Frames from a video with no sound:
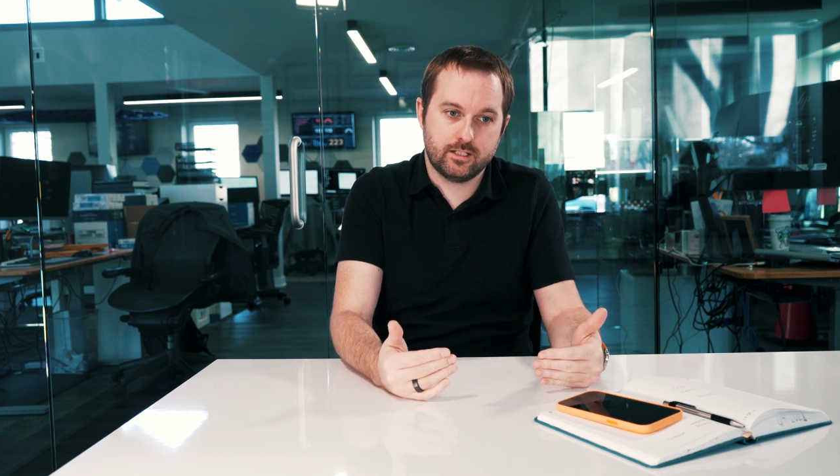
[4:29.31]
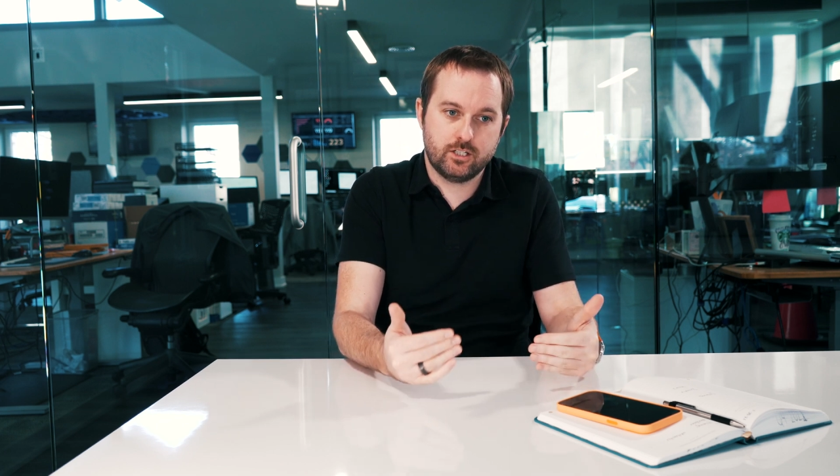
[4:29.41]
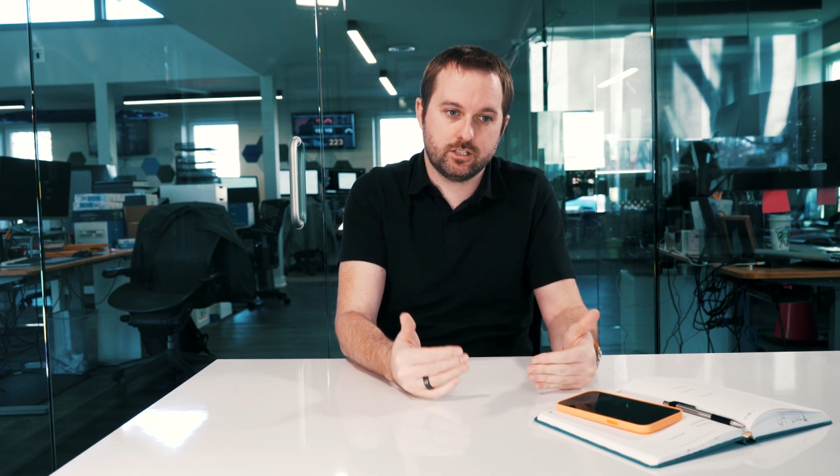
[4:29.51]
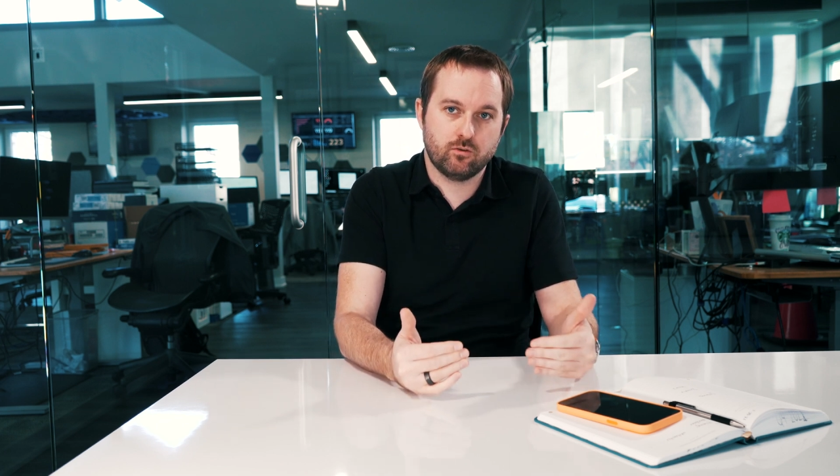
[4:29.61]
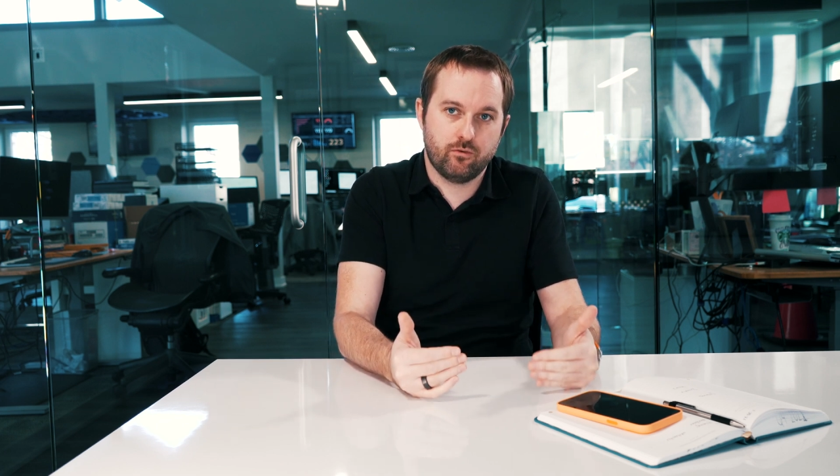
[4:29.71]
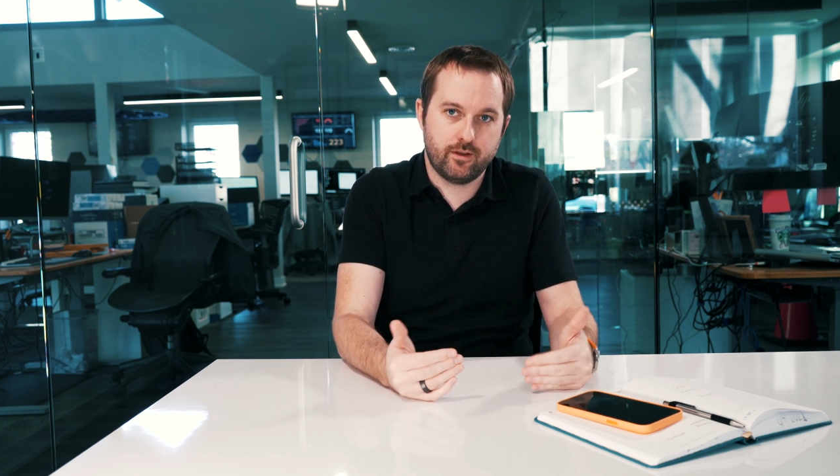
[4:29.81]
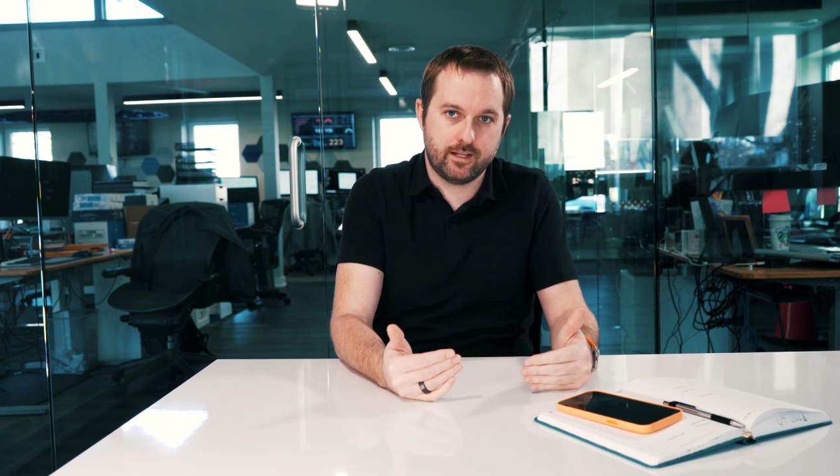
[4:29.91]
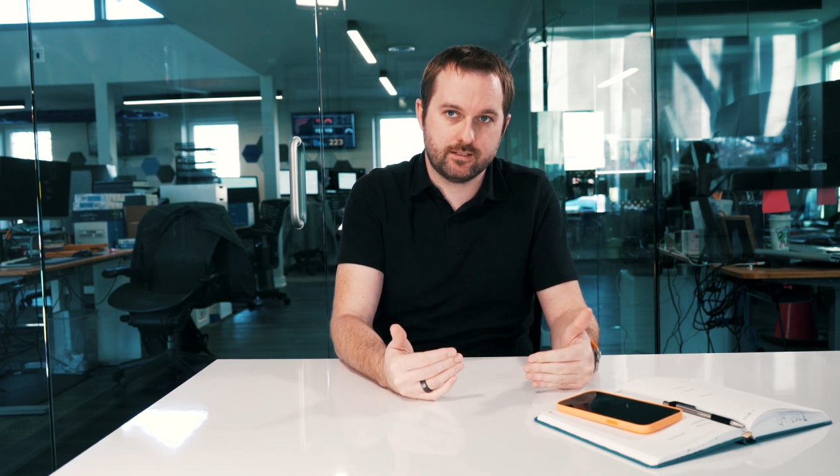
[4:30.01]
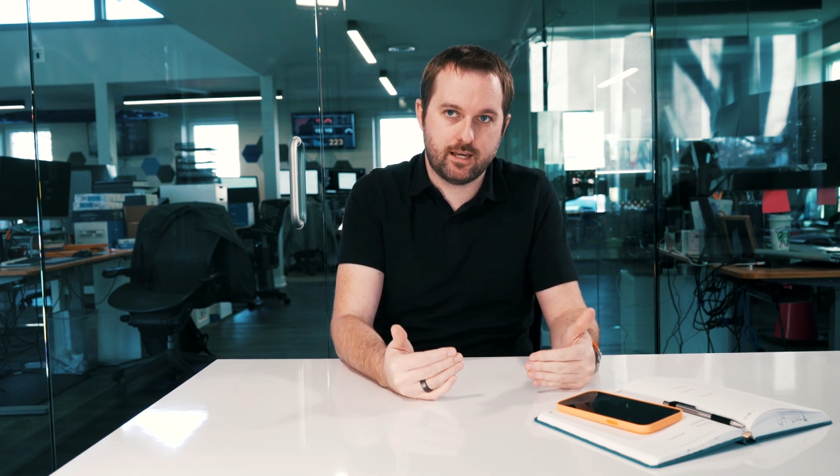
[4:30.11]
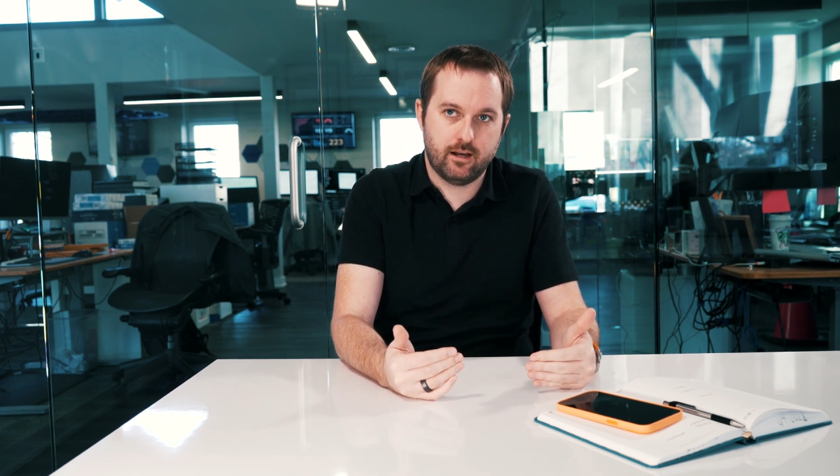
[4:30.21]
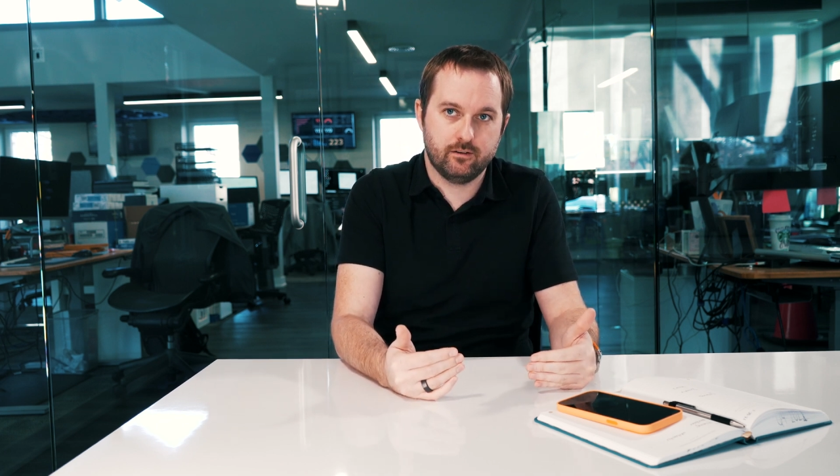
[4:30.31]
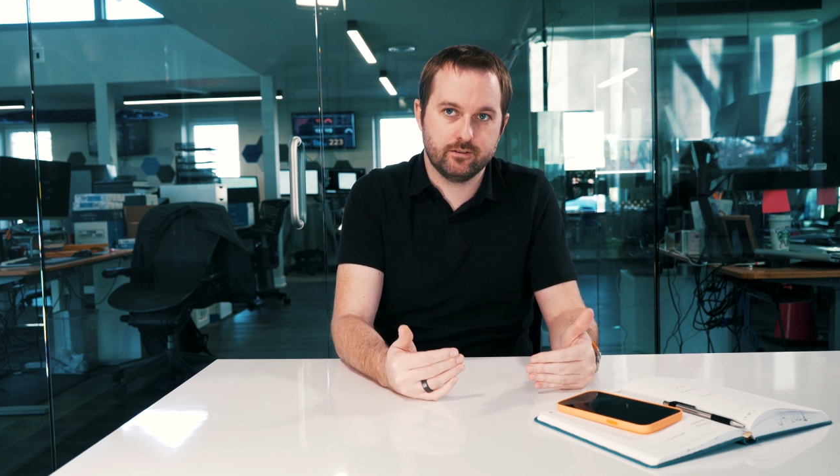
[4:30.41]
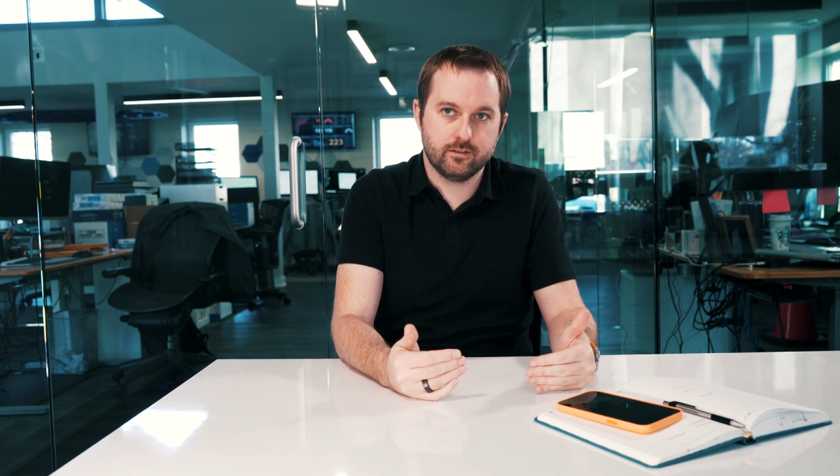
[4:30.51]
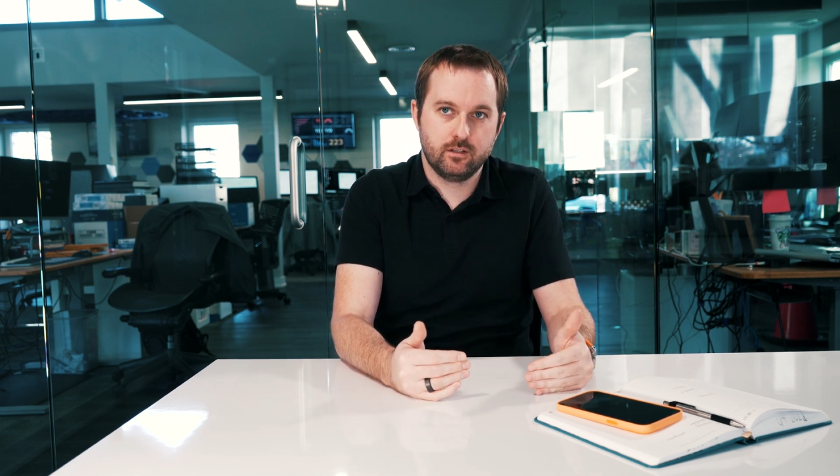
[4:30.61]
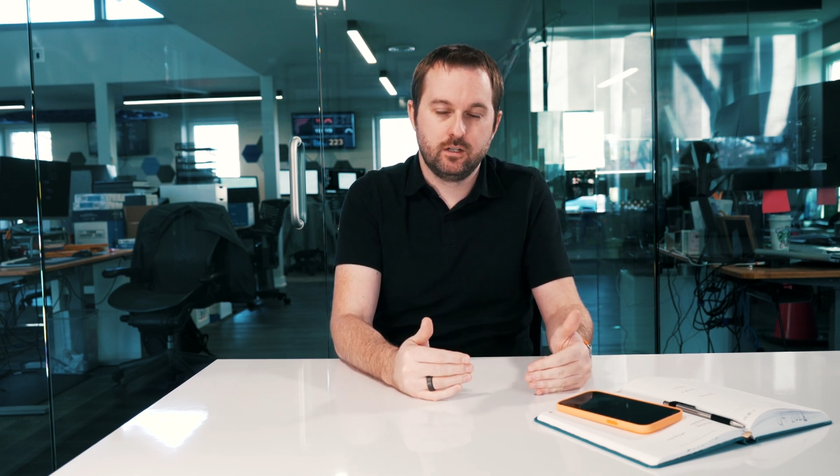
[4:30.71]
I just don't think it
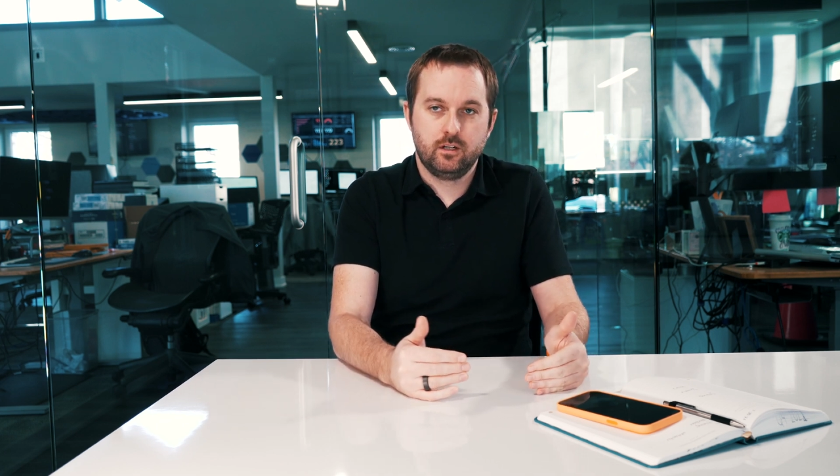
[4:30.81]
scales.